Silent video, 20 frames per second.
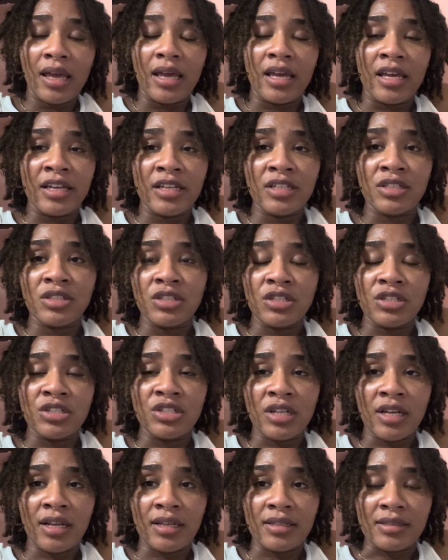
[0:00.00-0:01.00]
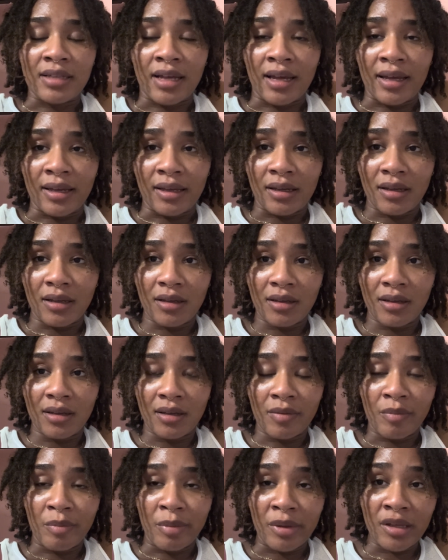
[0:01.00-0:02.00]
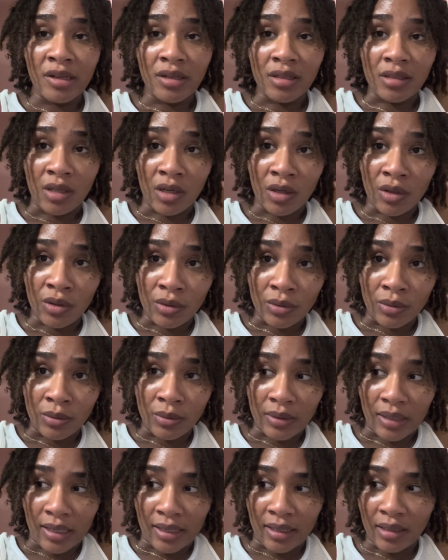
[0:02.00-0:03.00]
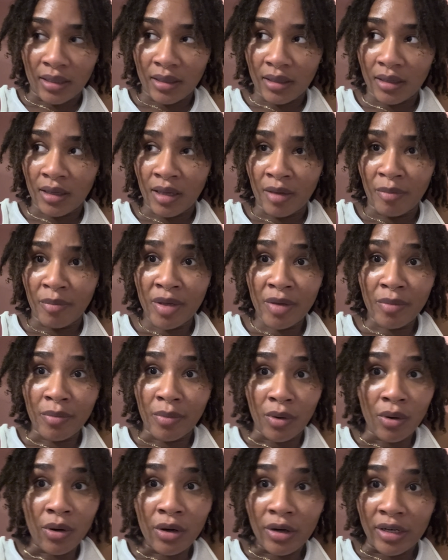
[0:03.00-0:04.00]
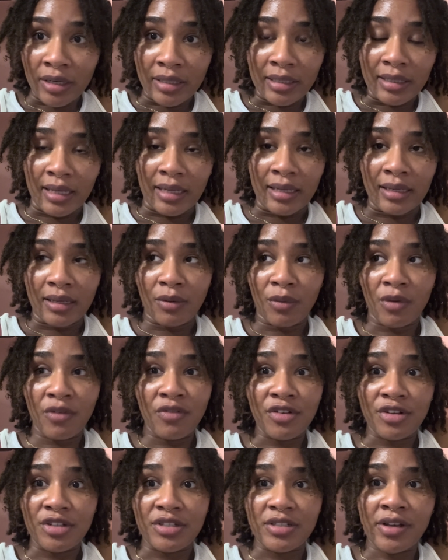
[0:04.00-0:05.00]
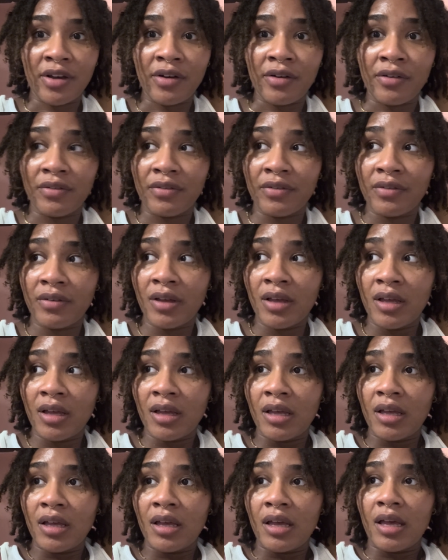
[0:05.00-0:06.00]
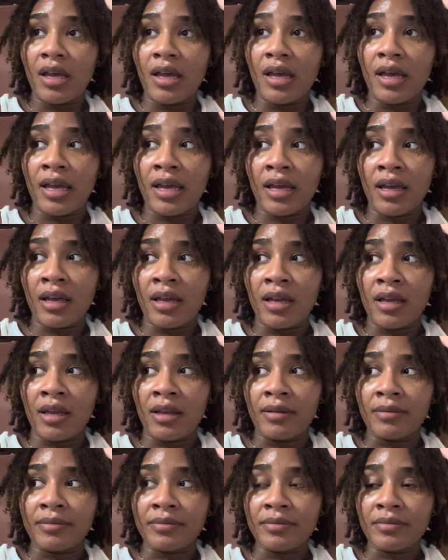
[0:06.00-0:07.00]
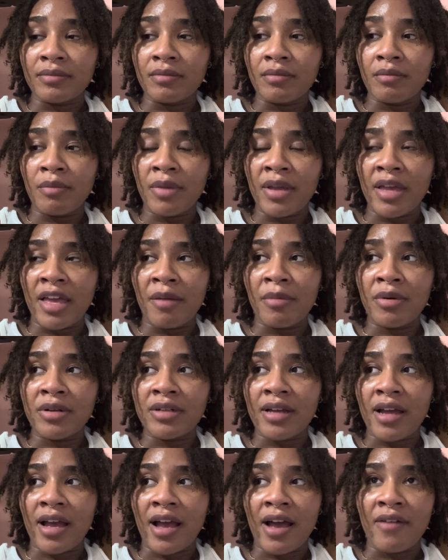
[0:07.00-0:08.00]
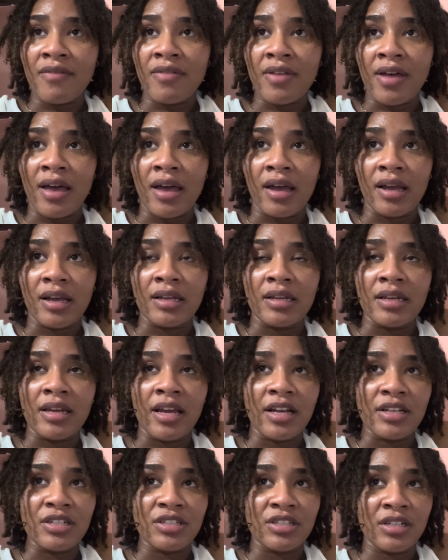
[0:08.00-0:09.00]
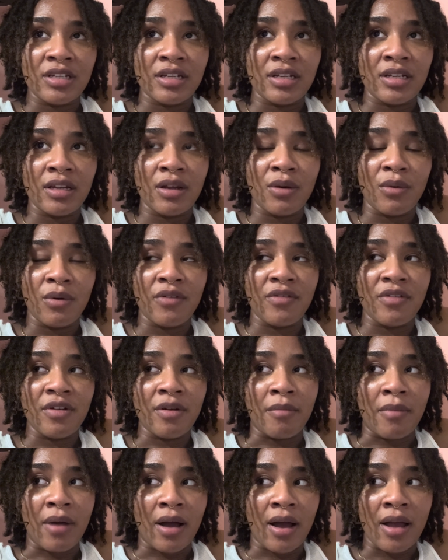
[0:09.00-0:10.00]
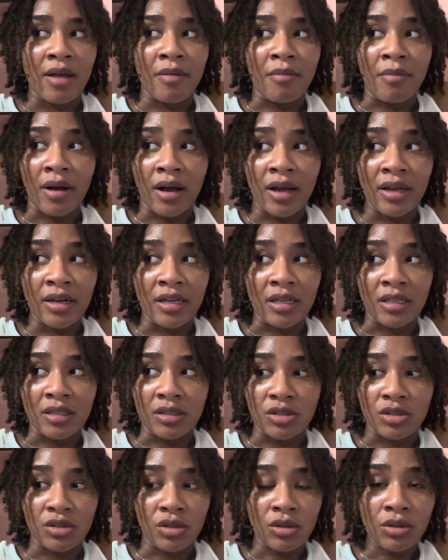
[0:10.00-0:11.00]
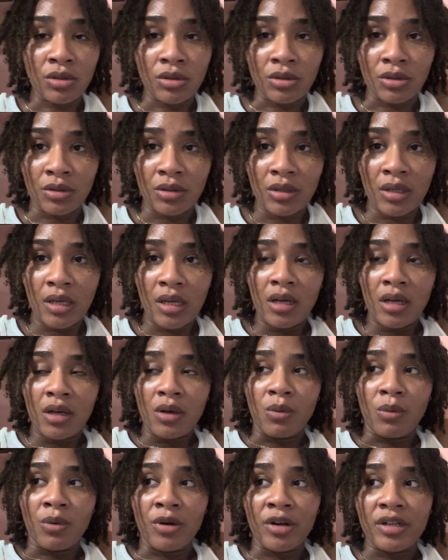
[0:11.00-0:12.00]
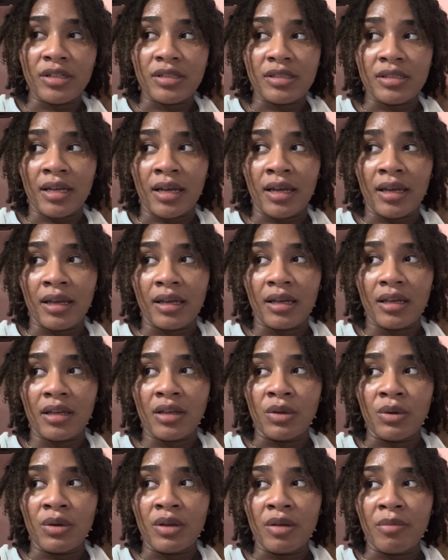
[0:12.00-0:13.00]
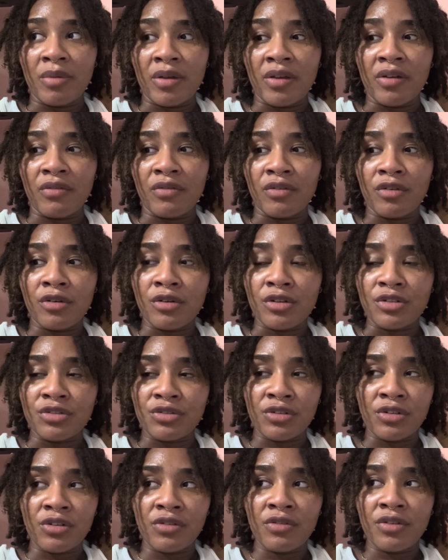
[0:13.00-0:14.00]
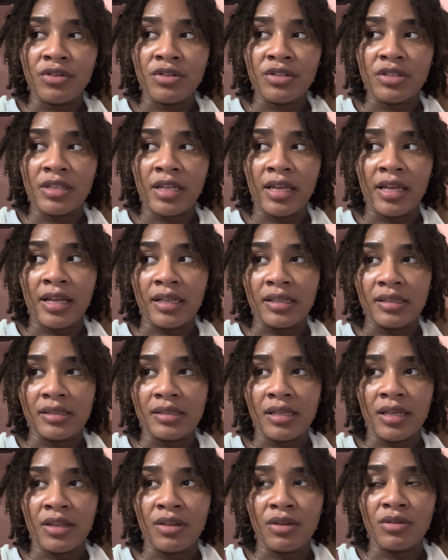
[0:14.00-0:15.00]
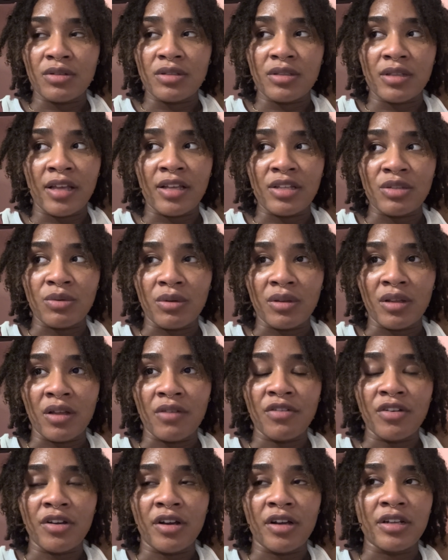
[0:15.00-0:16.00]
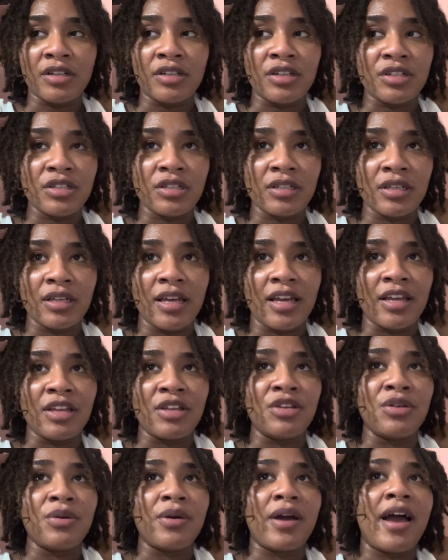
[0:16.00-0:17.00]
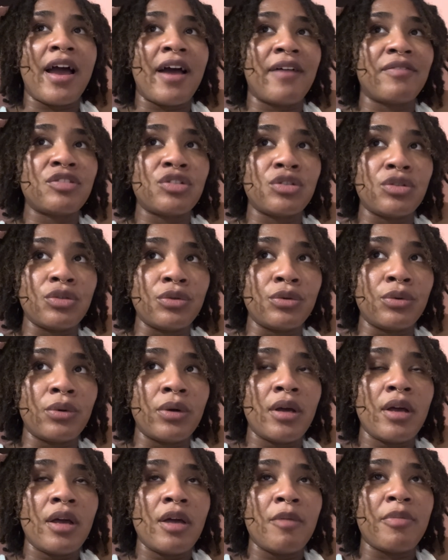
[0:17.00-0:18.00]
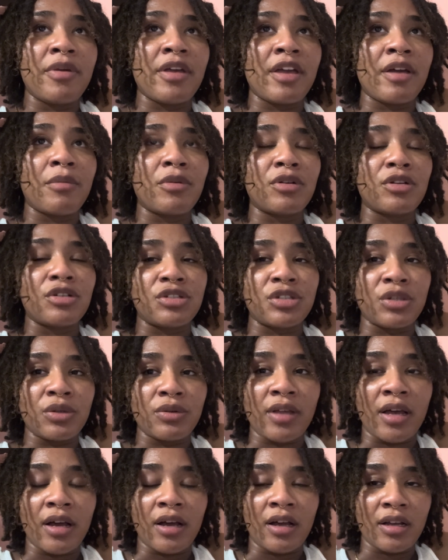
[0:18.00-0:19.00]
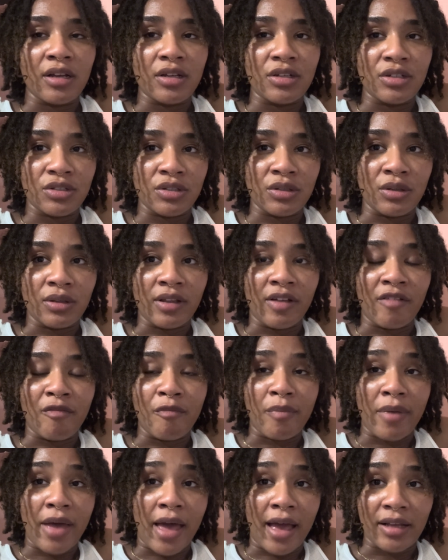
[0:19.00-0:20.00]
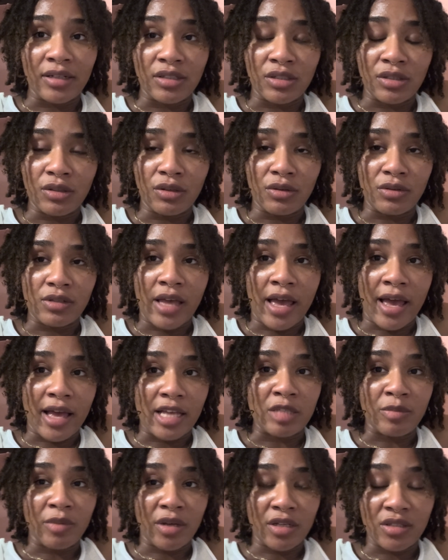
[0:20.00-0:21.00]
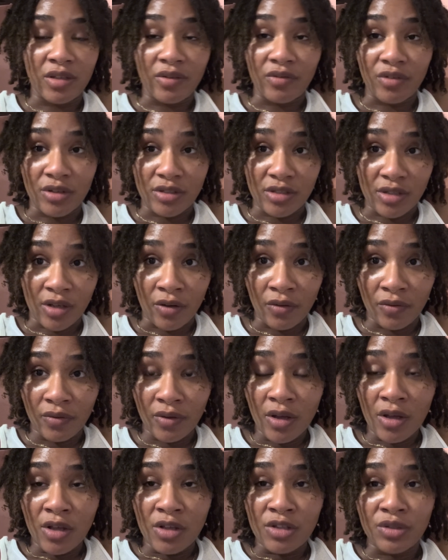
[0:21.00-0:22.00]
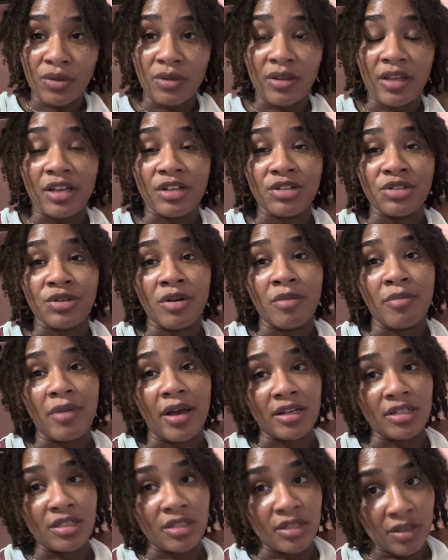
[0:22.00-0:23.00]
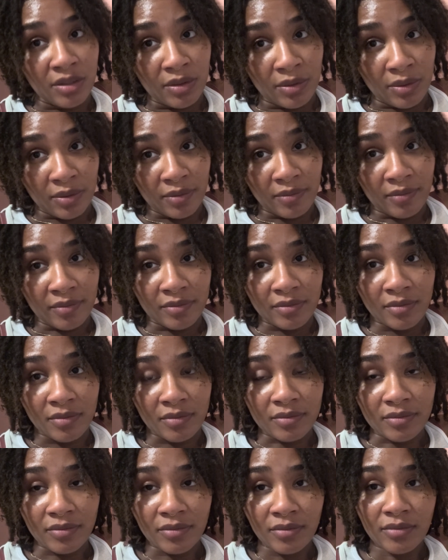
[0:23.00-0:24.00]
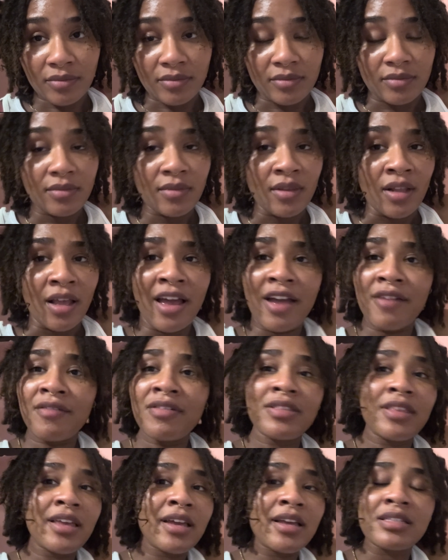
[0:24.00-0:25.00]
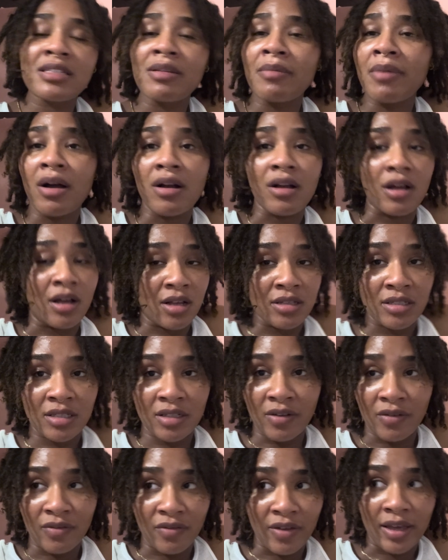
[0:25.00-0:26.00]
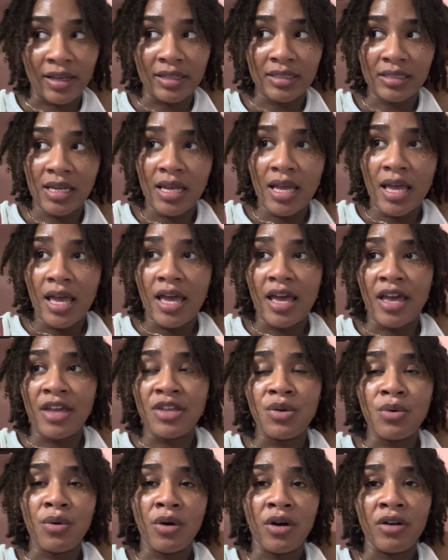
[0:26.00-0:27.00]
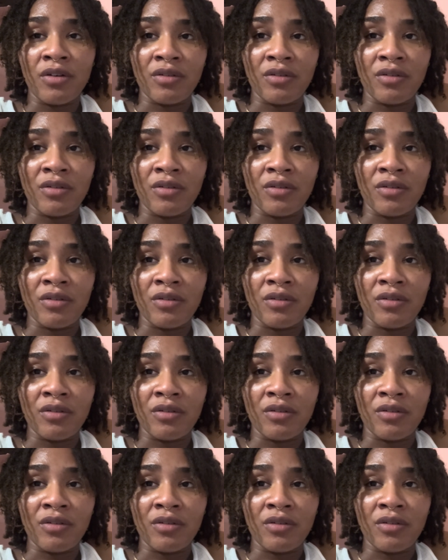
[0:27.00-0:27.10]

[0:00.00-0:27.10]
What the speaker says: is to just like be alone, like, and be bored, like, with yourself, and be able to have that connection with your mind, body, and soul, where it's like you can be in full control of those things, and those things will love you unconditionally, and you have to be able to show that unconditional love back to those aspects of yourself so they can show it back to you. Everything is about cause and effect, and you are a